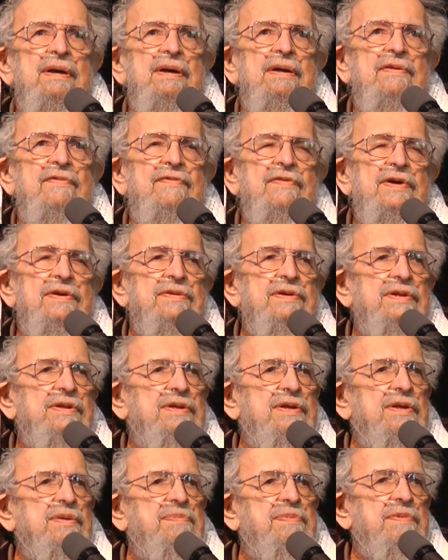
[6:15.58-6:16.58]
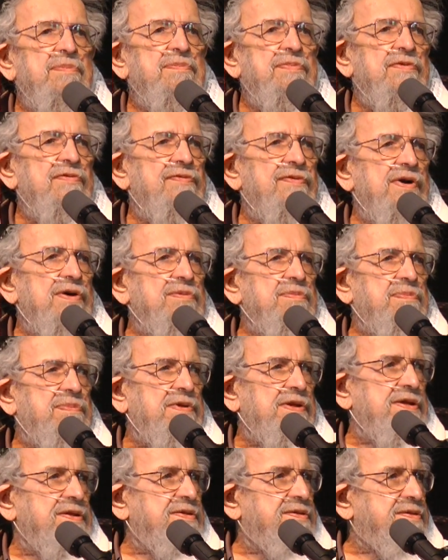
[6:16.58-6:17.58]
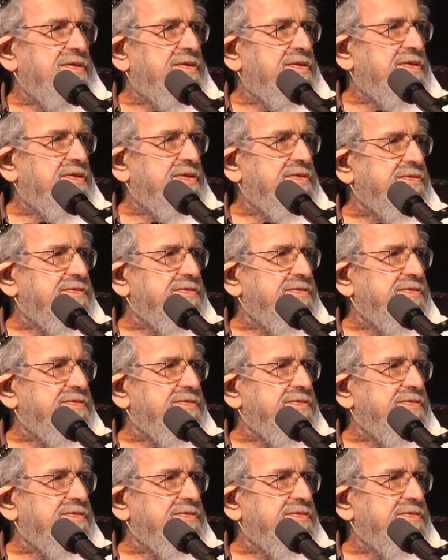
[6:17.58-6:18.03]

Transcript: in very deep and profound places.